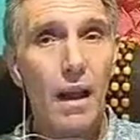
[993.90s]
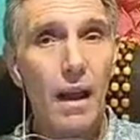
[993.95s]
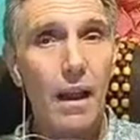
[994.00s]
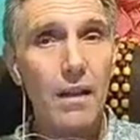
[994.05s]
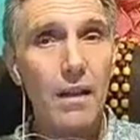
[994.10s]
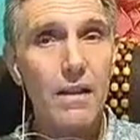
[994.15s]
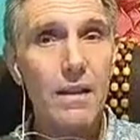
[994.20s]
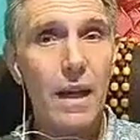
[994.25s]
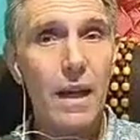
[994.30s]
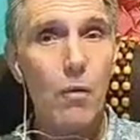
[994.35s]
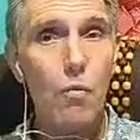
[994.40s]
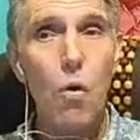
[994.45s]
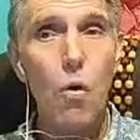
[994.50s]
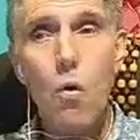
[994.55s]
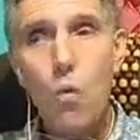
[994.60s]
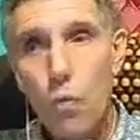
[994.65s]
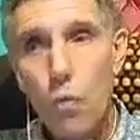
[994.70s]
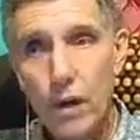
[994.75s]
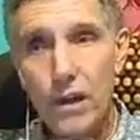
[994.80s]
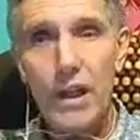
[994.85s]
and say,
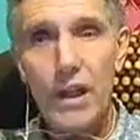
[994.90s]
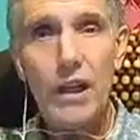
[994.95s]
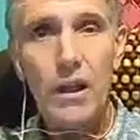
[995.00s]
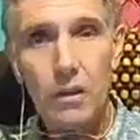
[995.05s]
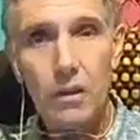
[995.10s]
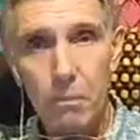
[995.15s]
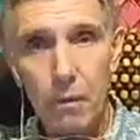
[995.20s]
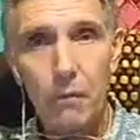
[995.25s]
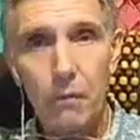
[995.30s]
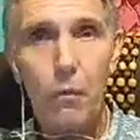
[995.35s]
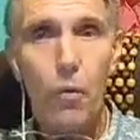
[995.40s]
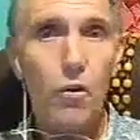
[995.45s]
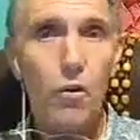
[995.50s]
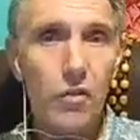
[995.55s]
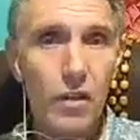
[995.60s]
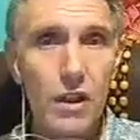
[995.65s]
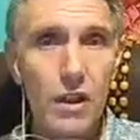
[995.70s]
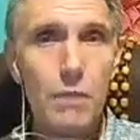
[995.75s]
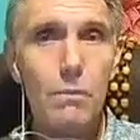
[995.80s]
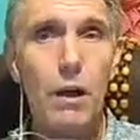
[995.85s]
whoa, we needed
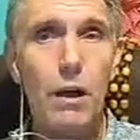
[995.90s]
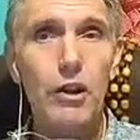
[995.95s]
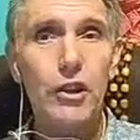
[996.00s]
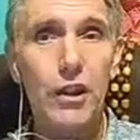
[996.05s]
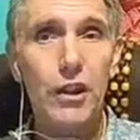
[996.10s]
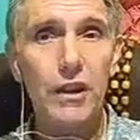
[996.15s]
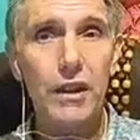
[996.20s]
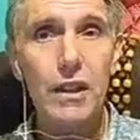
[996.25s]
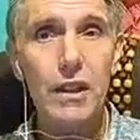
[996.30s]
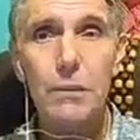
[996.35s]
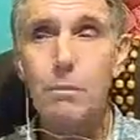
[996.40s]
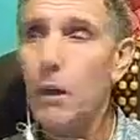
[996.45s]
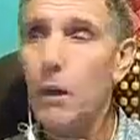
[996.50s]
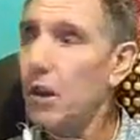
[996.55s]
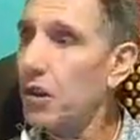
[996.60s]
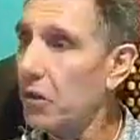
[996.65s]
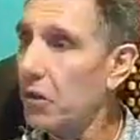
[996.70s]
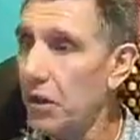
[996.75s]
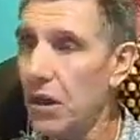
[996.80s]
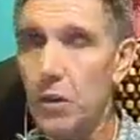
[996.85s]
before this much and this
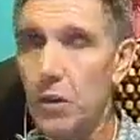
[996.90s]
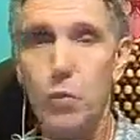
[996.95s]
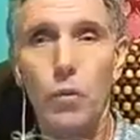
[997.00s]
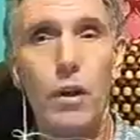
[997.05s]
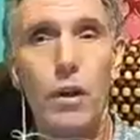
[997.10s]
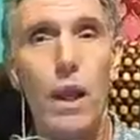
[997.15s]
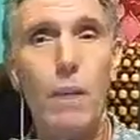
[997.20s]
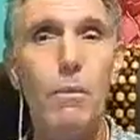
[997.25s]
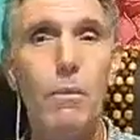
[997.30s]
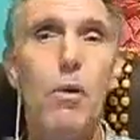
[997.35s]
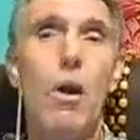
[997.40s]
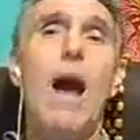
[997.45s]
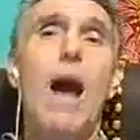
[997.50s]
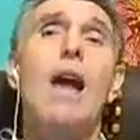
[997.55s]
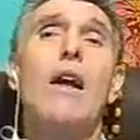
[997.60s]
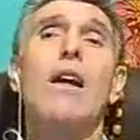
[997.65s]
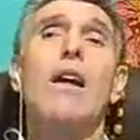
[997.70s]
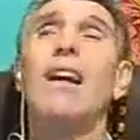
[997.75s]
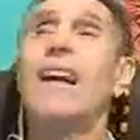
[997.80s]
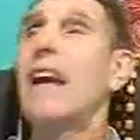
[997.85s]
much, this will happen,
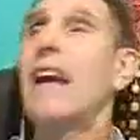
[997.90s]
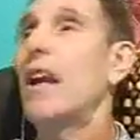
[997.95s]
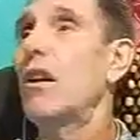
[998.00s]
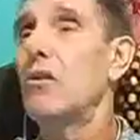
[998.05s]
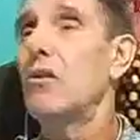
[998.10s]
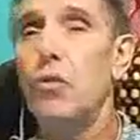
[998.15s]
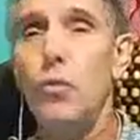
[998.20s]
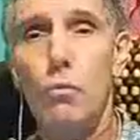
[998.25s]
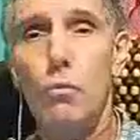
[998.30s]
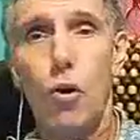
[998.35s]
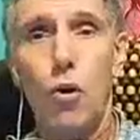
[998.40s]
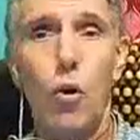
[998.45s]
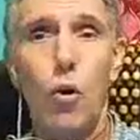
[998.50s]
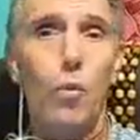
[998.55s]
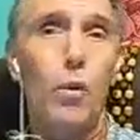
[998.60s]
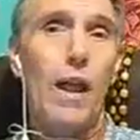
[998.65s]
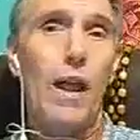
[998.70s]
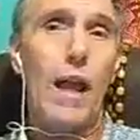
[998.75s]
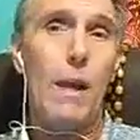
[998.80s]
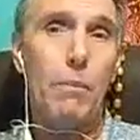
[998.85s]
again,
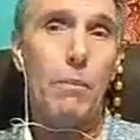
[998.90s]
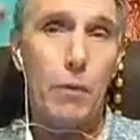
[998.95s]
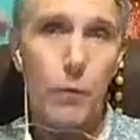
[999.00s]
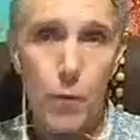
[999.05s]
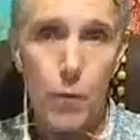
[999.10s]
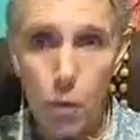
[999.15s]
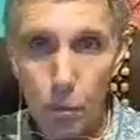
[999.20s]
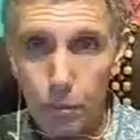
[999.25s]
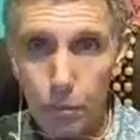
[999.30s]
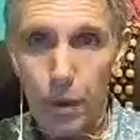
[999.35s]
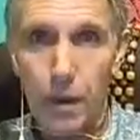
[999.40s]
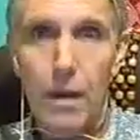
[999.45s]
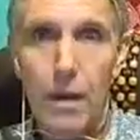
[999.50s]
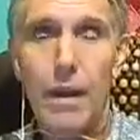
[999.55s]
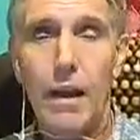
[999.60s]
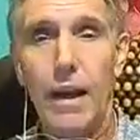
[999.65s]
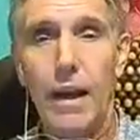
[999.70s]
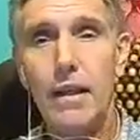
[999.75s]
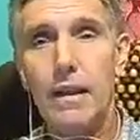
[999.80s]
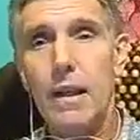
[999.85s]
tomorrow will happen, cube,
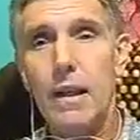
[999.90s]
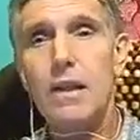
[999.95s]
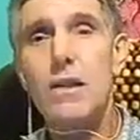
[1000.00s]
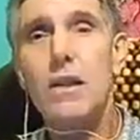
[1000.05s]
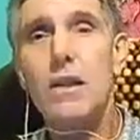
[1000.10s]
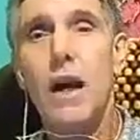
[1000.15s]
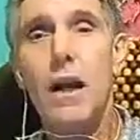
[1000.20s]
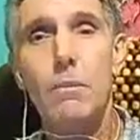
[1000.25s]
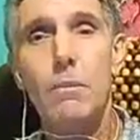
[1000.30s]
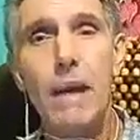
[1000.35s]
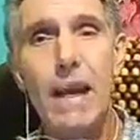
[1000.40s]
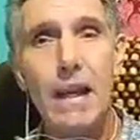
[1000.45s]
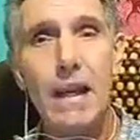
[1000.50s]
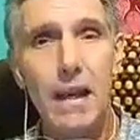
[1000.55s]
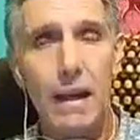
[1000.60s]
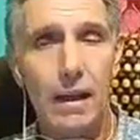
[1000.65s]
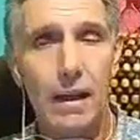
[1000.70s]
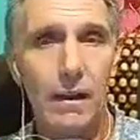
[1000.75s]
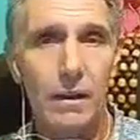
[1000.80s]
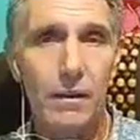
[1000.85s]
and they start
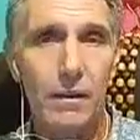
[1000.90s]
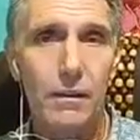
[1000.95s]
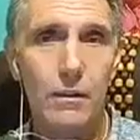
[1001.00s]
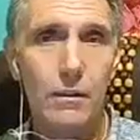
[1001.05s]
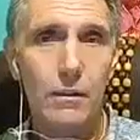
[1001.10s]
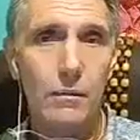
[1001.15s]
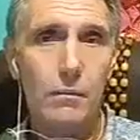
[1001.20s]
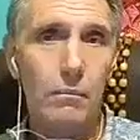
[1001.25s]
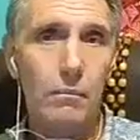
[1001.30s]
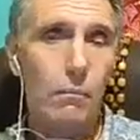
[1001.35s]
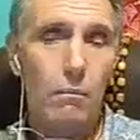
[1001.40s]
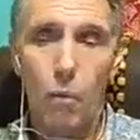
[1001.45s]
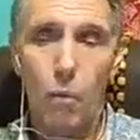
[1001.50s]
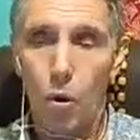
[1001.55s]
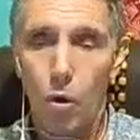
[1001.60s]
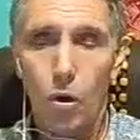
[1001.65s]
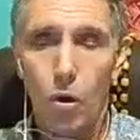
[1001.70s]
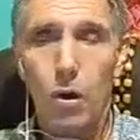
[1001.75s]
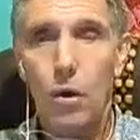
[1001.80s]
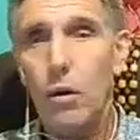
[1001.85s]
making
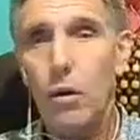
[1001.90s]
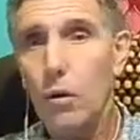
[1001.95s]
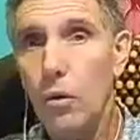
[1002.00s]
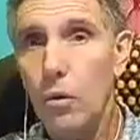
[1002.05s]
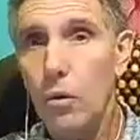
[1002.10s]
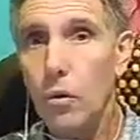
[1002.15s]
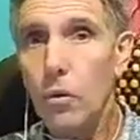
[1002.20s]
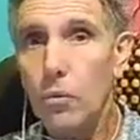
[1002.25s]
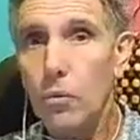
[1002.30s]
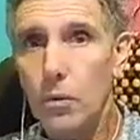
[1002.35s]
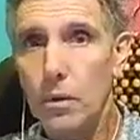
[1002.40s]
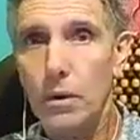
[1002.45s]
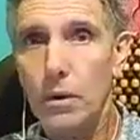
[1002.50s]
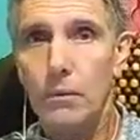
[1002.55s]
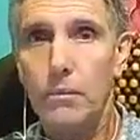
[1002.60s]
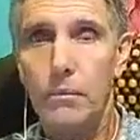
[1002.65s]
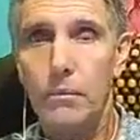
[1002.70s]
more glut.